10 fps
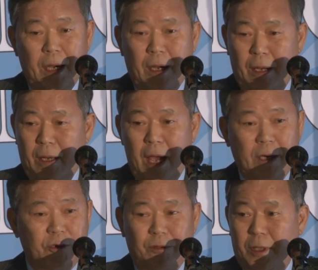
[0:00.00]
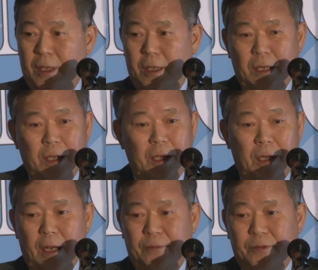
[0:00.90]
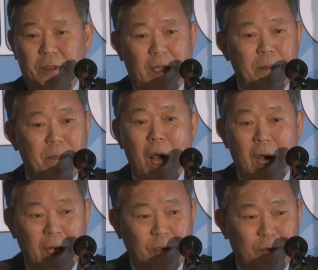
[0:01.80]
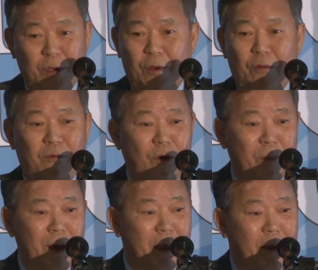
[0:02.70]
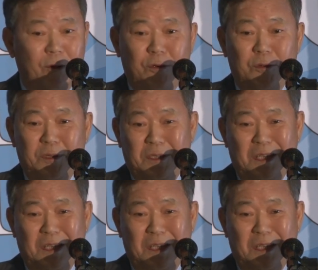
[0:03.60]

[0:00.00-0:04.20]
actually left not much for me to